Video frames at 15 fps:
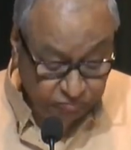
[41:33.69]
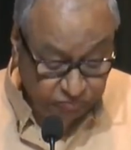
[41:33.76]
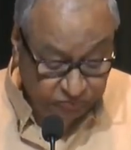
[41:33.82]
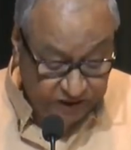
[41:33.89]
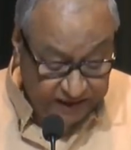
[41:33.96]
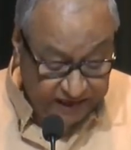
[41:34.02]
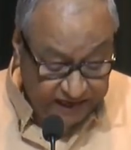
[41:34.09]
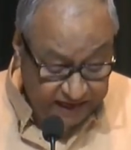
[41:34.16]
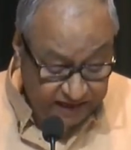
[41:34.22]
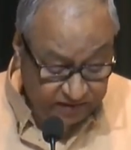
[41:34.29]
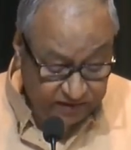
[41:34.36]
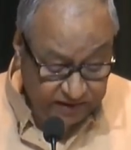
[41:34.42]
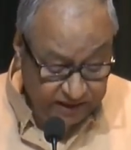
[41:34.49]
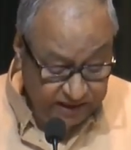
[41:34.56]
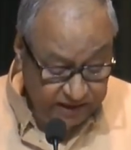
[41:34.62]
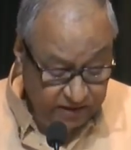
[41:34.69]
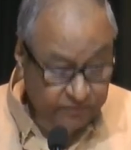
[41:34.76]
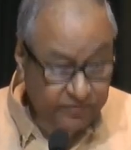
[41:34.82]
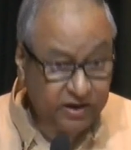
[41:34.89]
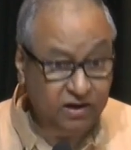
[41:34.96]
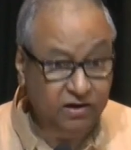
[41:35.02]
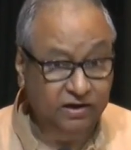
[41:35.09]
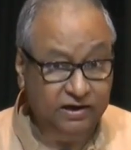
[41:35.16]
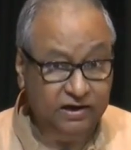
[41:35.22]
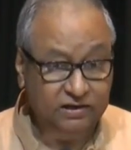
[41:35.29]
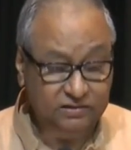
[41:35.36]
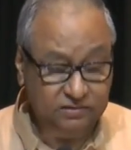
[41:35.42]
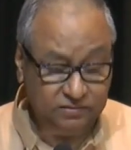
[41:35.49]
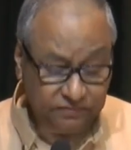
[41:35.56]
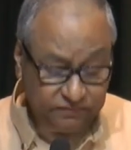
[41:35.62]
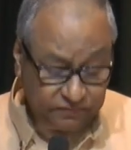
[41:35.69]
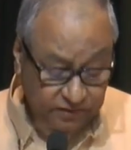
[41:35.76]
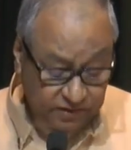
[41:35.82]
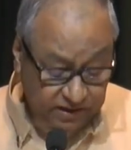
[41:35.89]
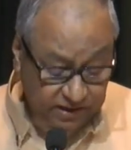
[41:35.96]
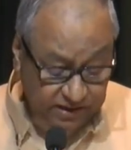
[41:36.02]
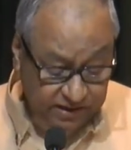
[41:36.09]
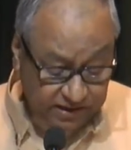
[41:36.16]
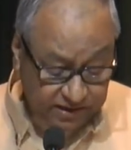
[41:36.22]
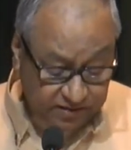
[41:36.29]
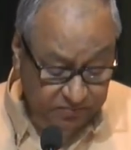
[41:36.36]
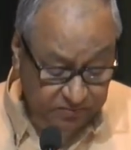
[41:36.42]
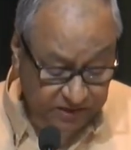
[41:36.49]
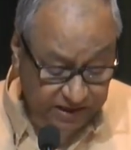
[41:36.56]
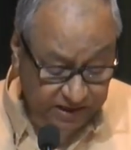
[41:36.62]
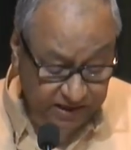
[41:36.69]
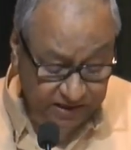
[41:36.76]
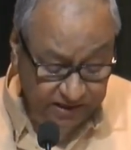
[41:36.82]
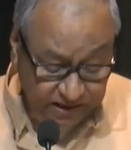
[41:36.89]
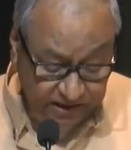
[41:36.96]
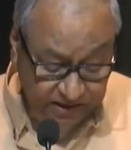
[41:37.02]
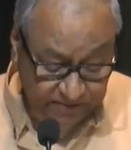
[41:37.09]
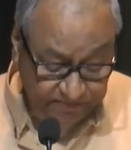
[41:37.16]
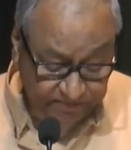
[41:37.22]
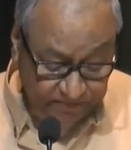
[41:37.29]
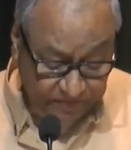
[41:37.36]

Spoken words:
The next area where I'll touch for explaining the